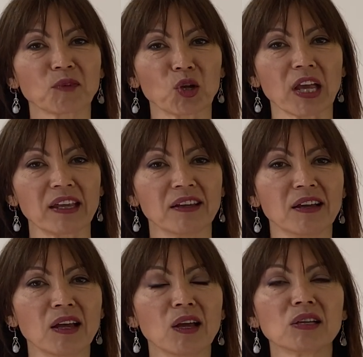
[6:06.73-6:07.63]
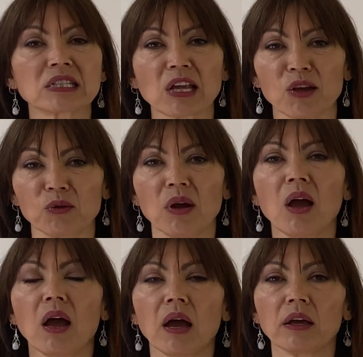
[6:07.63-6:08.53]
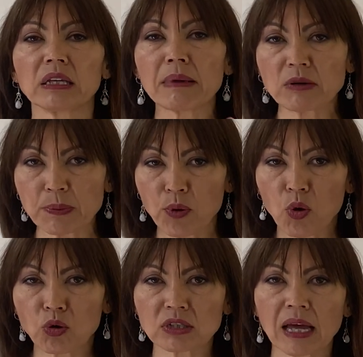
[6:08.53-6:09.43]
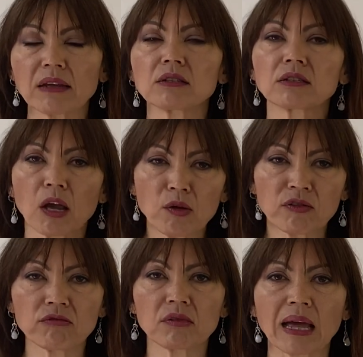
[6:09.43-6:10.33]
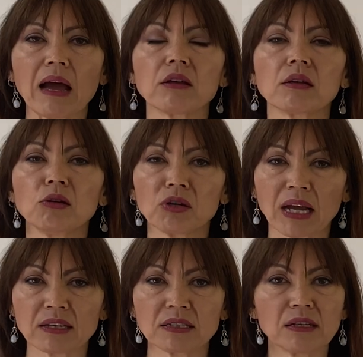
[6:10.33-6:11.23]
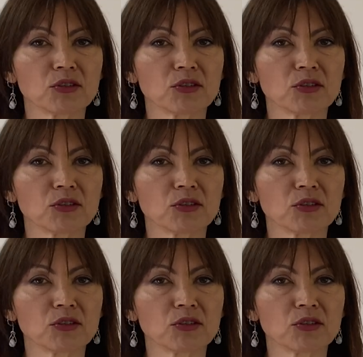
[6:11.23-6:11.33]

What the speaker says: Okay, so you may want to pause that, go through that, look at it.